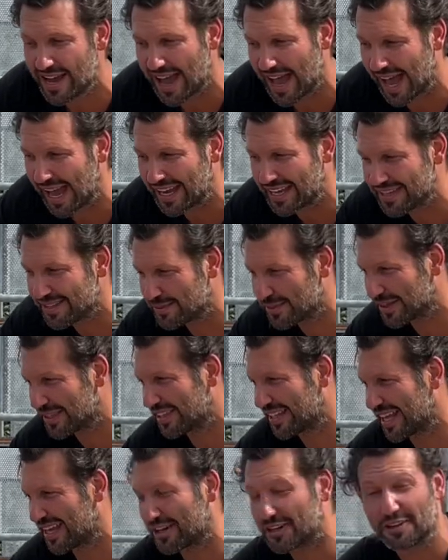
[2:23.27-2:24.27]
I didn't
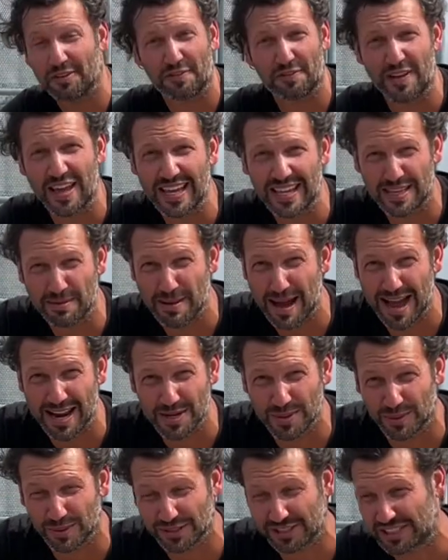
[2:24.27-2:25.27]
really get good at fakie
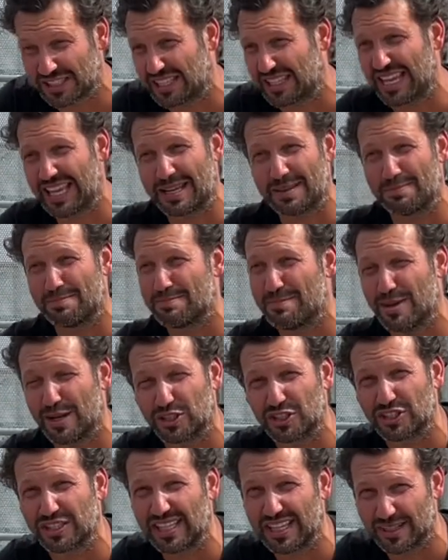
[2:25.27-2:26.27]
manuals till like
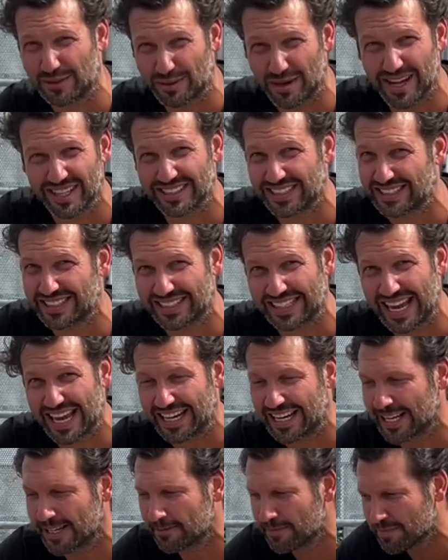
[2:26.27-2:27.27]
much later on in
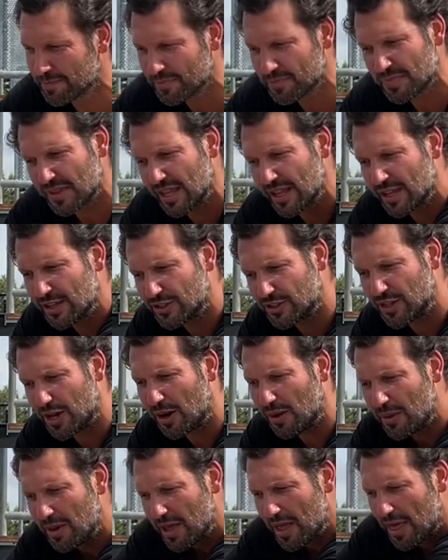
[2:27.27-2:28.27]
skating.
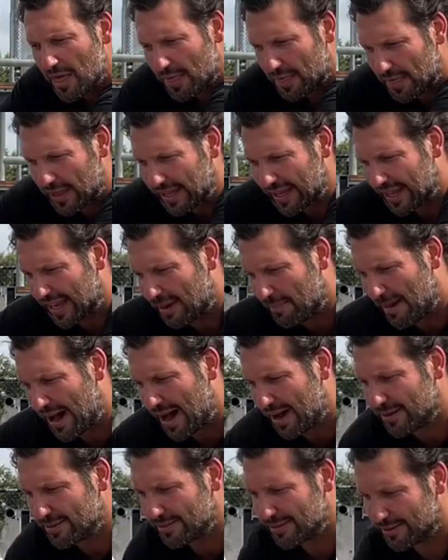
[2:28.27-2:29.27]
So thinking
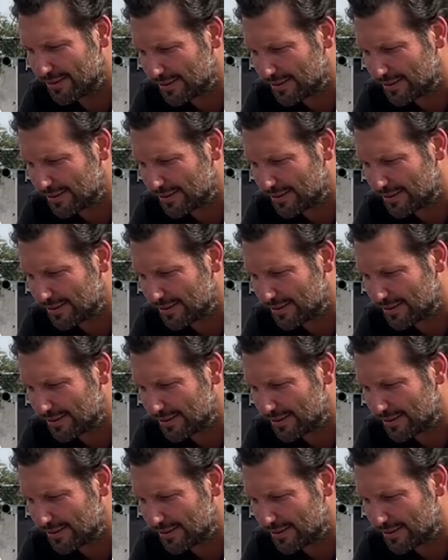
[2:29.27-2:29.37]
about,